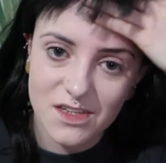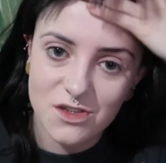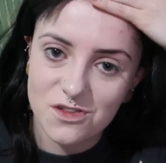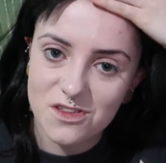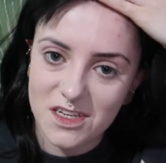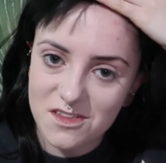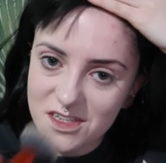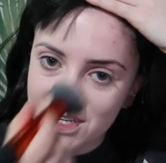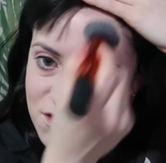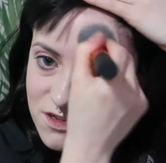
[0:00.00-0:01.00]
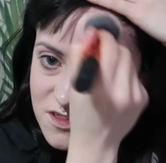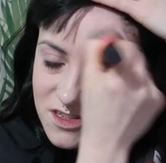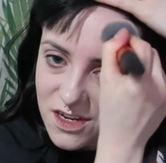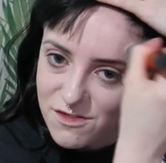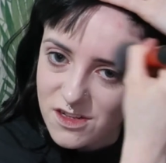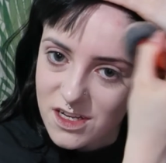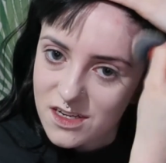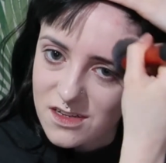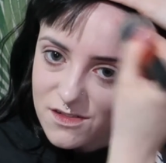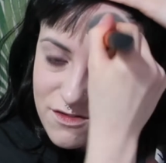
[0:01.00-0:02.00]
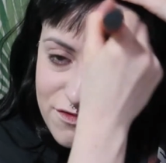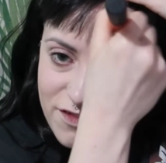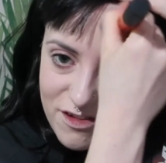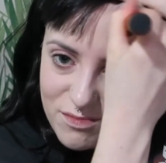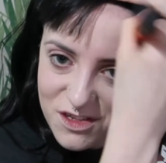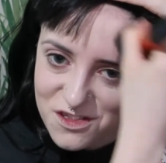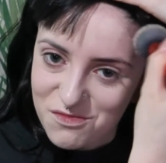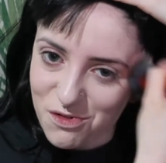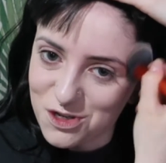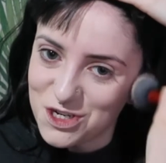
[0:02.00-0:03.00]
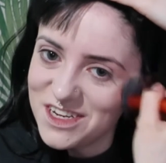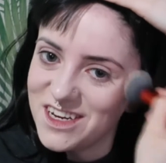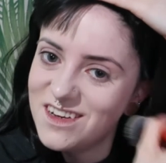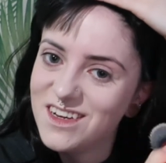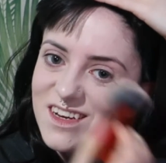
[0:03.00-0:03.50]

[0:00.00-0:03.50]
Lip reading: just tends to get greasy after like 5 minutes of washing it.